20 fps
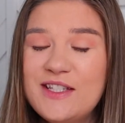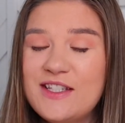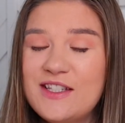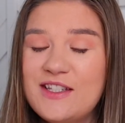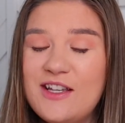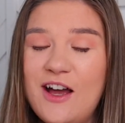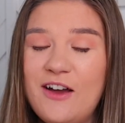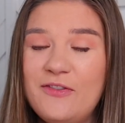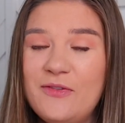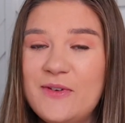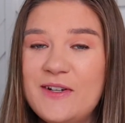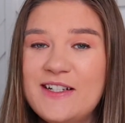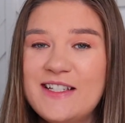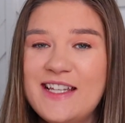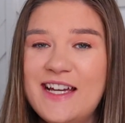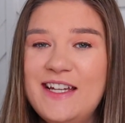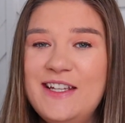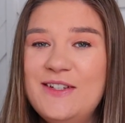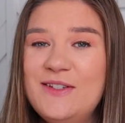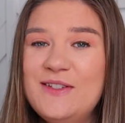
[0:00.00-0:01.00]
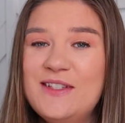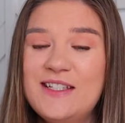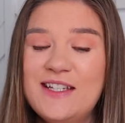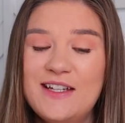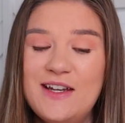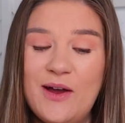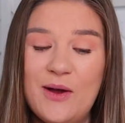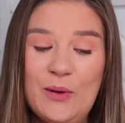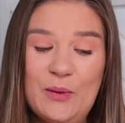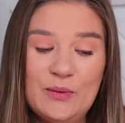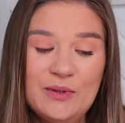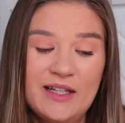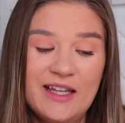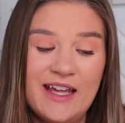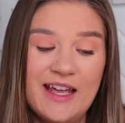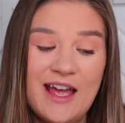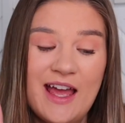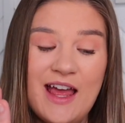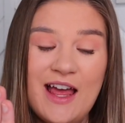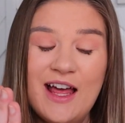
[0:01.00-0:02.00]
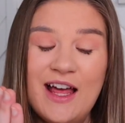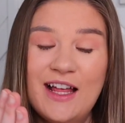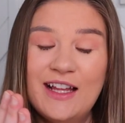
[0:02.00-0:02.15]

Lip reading: and softwares I use to not only